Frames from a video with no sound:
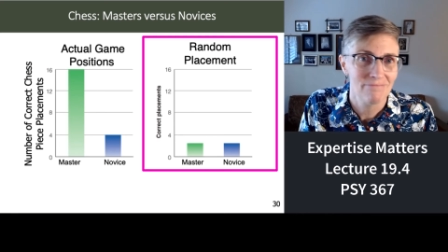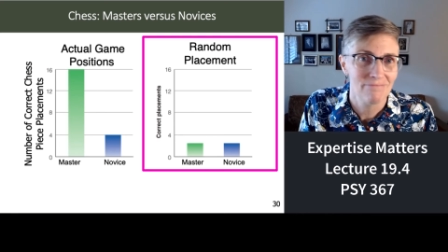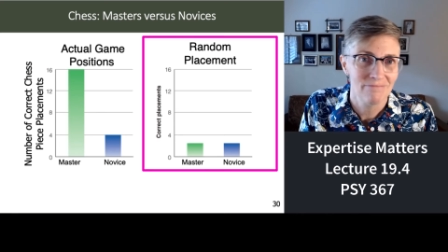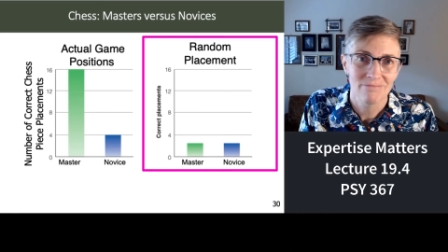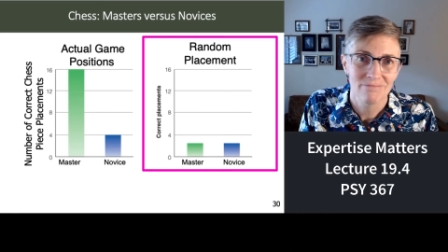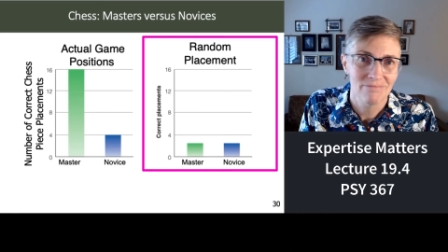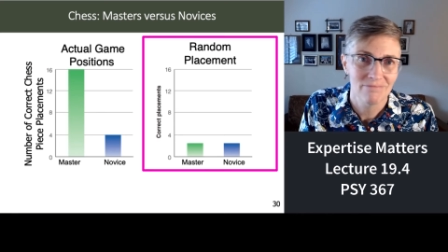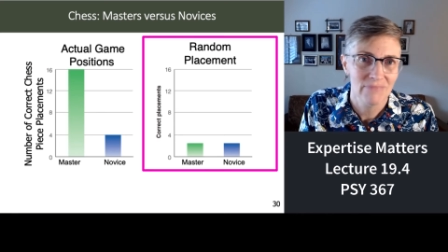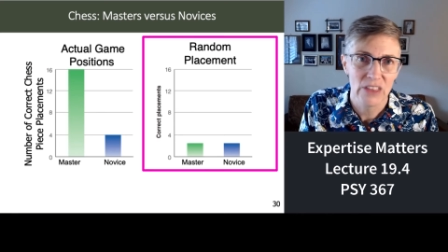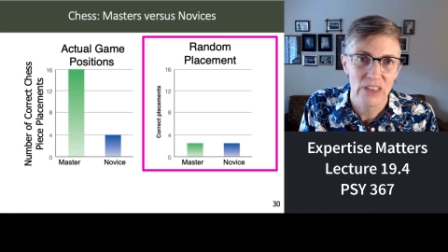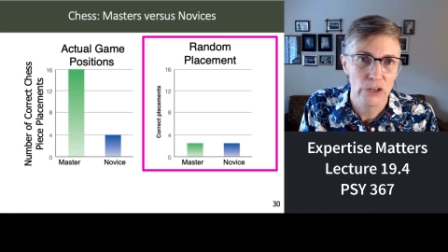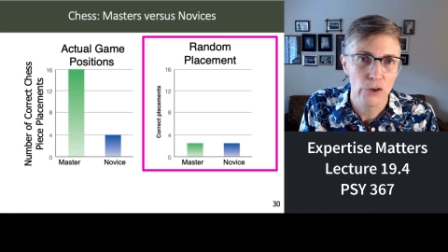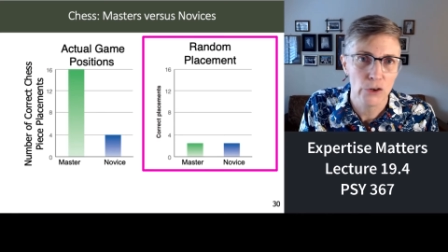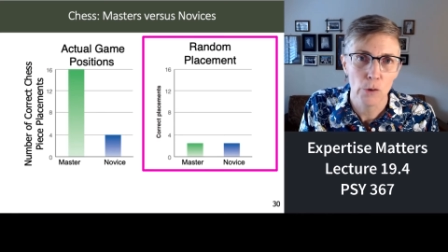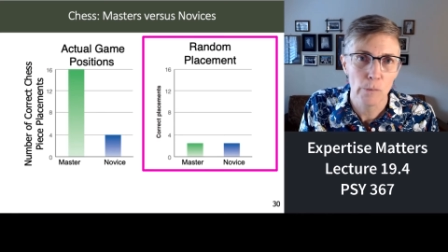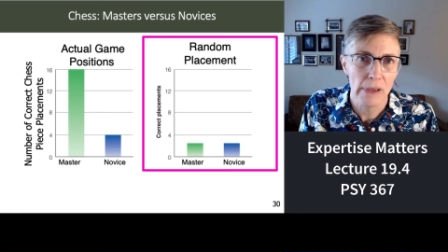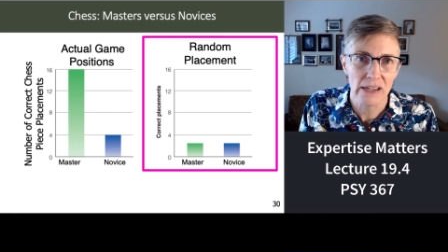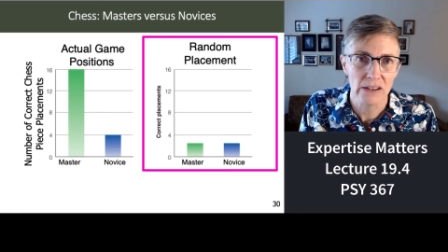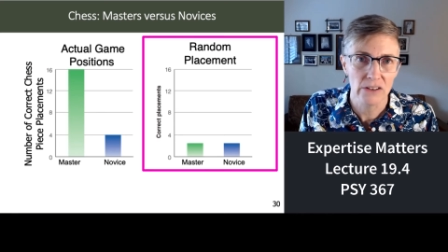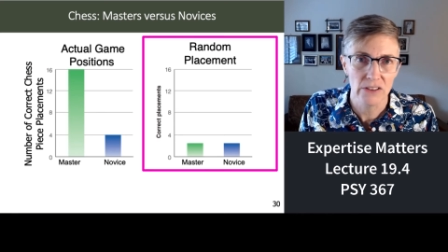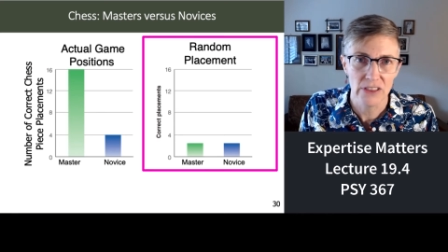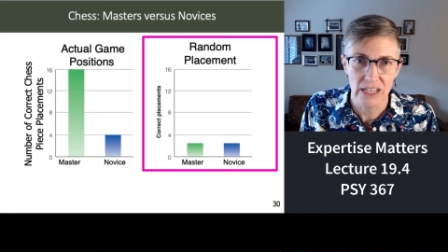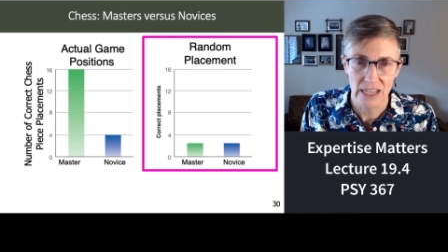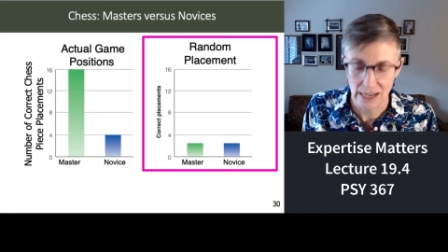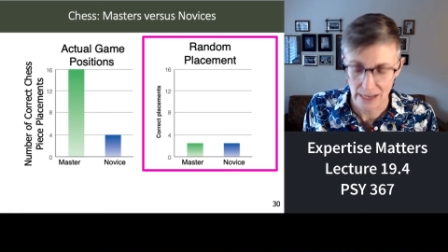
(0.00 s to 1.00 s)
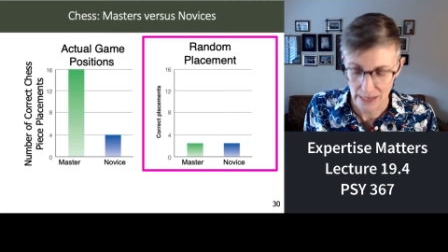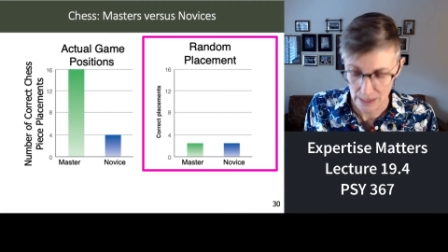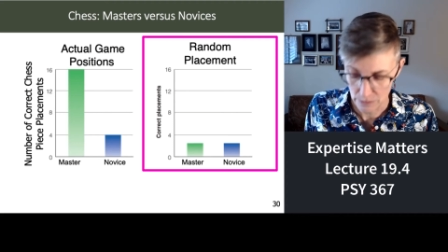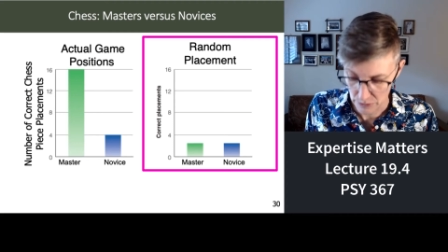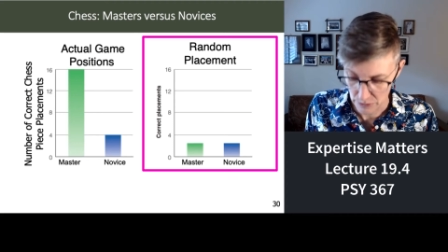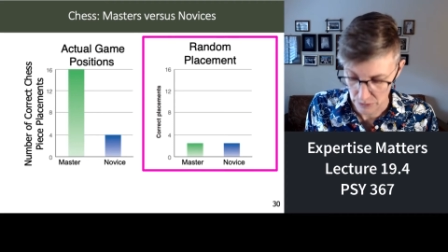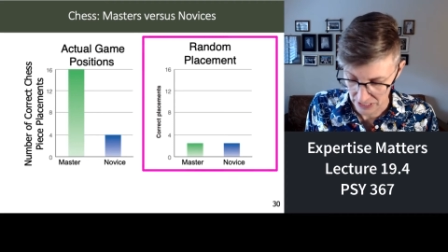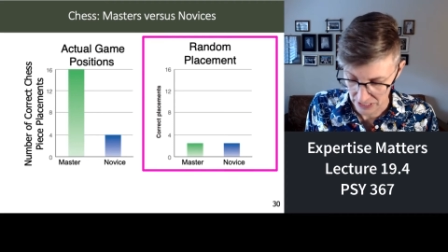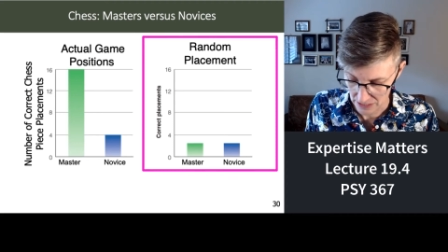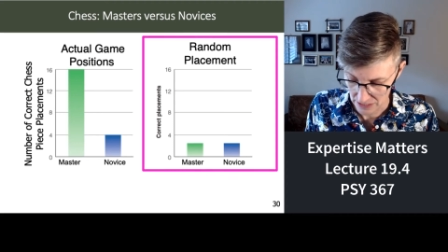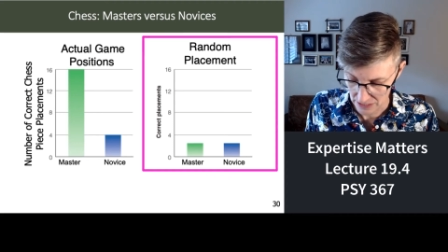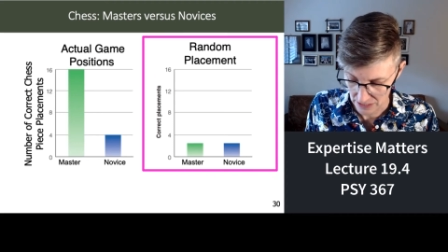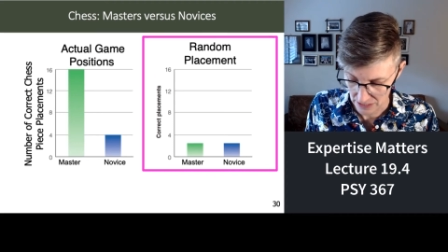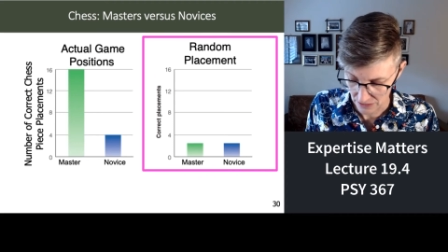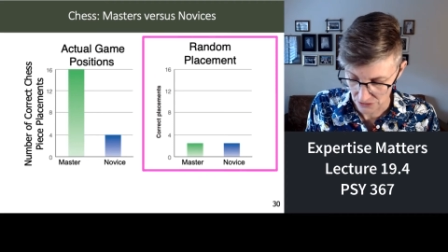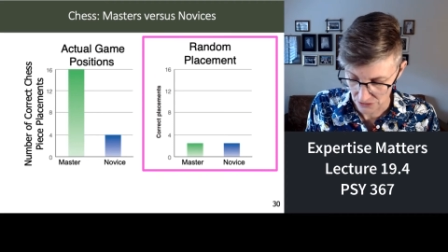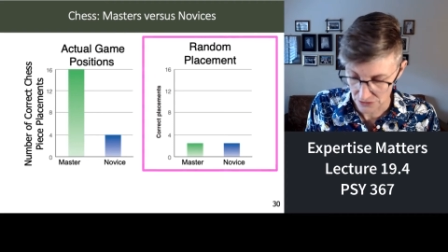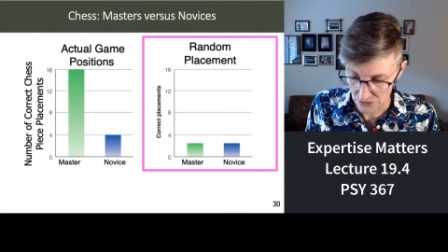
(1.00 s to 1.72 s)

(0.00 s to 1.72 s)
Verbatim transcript: they're no better than anybody else.